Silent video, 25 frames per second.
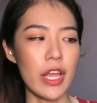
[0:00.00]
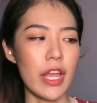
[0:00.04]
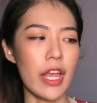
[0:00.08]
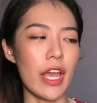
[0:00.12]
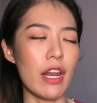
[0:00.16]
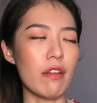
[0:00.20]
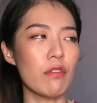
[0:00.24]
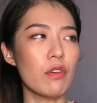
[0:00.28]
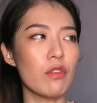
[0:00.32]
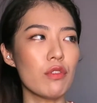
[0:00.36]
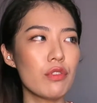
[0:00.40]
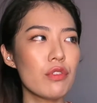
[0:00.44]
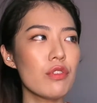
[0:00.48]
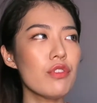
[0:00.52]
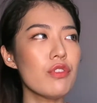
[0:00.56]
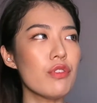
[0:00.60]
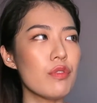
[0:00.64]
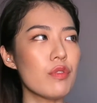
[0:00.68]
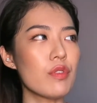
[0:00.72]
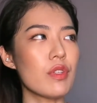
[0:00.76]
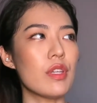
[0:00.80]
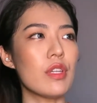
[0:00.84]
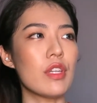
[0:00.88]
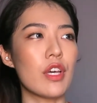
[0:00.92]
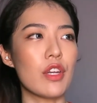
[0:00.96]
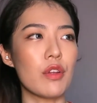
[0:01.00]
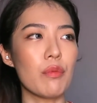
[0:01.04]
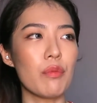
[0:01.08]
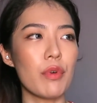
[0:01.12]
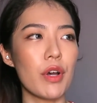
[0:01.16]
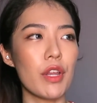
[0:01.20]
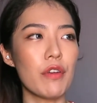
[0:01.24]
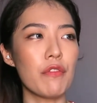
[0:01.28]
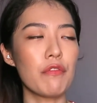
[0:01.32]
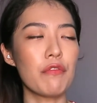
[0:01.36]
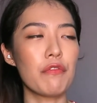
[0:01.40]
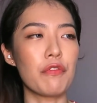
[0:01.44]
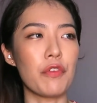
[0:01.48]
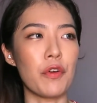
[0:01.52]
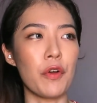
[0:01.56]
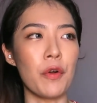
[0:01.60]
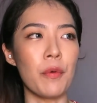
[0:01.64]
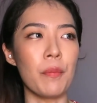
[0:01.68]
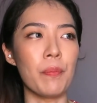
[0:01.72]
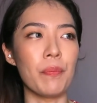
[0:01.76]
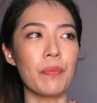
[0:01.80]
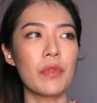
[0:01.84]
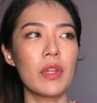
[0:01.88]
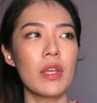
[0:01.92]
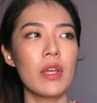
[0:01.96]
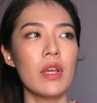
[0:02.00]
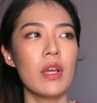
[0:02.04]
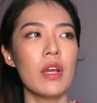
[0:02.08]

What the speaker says: And I also used another one from